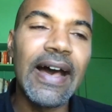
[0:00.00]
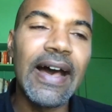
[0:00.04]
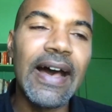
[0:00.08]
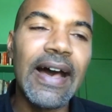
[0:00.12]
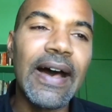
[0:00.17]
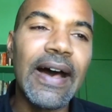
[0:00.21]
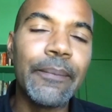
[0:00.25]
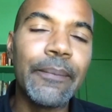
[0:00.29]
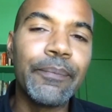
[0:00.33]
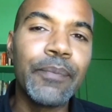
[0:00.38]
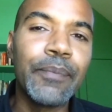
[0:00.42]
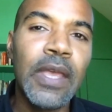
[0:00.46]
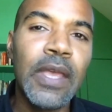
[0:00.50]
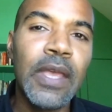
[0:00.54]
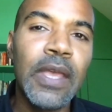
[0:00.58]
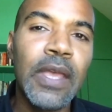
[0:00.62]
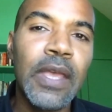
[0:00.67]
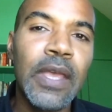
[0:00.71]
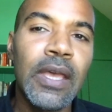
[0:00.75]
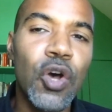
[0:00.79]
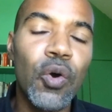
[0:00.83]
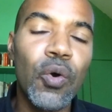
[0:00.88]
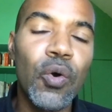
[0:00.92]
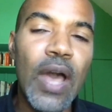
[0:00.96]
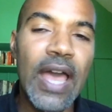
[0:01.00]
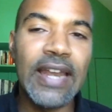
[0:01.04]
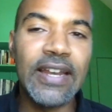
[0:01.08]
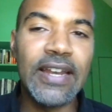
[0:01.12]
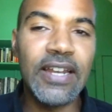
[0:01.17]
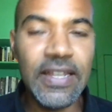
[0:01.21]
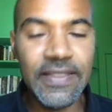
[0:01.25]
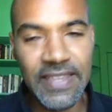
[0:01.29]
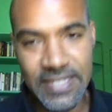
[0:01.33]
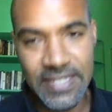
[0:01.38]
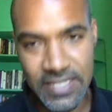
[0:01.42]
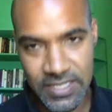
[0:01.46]
um, so
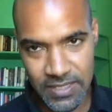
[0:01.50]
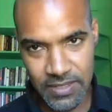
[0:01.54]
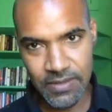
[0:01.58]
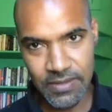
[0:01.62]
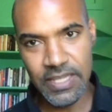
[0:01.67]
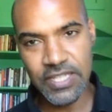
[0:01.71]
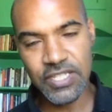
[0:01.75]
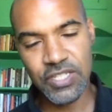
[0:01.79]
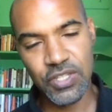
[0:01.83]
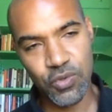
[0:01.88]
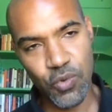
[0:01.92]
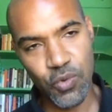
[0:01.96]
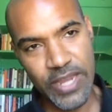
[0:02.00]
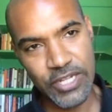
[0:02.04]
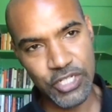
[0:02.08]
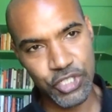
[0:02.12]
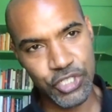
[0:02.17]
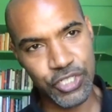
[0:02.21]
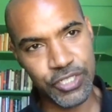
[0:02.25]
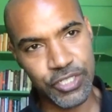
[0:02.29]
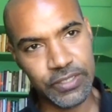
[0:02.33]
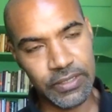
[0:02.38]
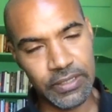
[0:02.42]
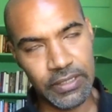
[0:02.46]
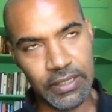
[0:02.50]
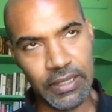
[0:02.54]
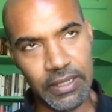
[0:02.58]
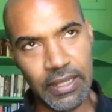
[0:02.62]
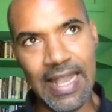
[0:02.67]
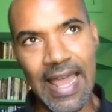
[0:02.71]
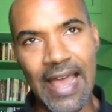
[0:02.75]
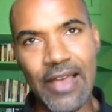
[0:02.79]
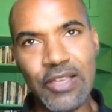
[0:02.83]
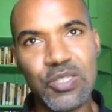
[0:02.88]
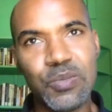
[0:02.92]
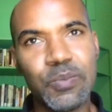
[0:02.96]
and this this question
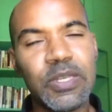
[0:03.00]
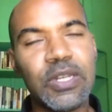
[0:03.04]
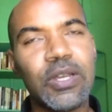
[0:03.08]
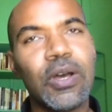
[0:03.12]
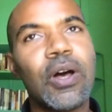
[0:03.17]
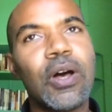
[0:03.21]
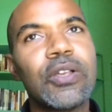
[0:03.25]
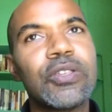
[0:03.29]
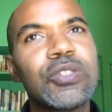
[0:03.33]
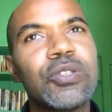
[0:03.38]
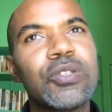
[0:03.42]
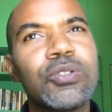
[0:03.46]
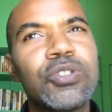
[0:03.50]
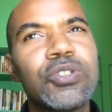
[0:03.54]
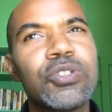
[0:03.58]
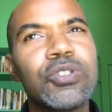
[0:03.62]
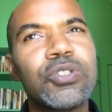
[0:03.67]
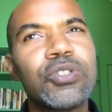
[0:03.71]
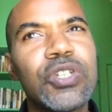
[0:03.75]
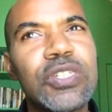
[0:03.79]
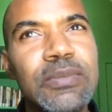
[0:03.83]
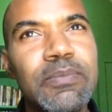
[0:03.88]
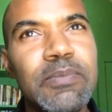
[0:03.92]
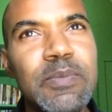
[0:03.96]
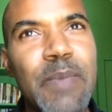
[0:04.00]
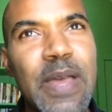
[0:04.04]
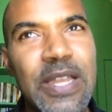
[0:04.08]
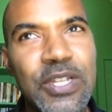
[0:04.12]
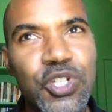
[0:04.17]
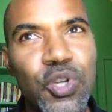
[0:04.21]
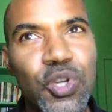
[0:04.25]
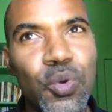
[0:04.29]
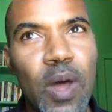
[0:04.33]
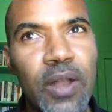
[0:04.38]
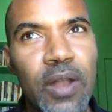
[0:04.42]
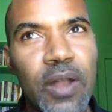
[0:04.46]
allows me to also just
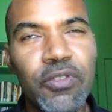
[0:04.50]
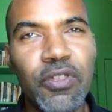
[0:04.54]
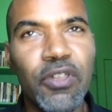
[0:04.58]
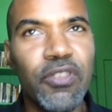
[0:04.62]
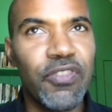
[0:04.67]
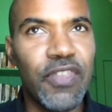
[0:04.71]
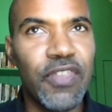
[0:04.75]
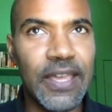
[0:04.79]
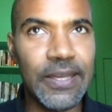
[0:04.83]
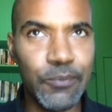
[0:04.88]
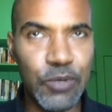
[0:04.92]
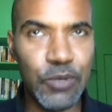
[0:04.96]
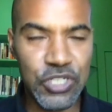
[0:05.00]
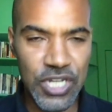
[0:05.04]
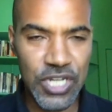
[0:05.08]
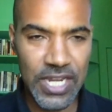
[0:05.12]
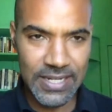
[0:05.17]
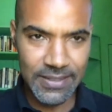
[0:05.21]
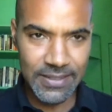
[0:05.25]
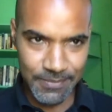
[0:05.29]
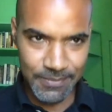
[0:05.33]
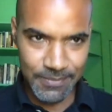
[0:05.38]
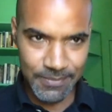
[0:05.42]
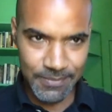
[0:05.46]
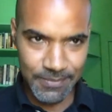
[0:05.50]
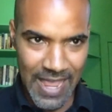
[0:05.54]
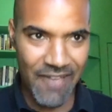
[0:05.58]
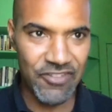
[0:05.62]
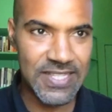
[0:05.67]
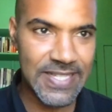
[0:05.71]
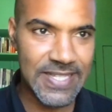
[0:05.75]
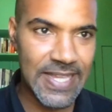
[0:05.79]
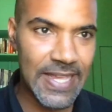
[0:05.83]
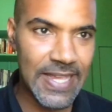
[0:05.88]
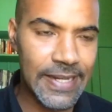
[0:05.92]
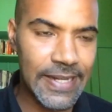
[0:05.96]
mention one other thing which I, I
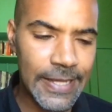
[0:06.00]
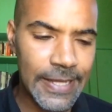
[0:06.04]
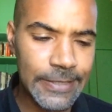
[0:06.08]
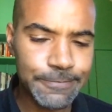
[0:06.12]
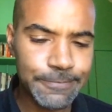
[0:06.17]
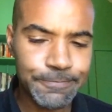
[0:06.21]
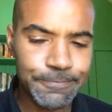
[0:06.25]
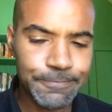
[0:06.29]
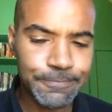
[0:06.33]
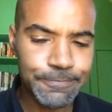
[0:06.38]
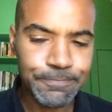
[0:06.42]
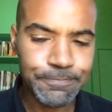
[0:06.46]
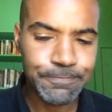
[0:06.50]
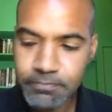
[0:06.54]
haven't said yet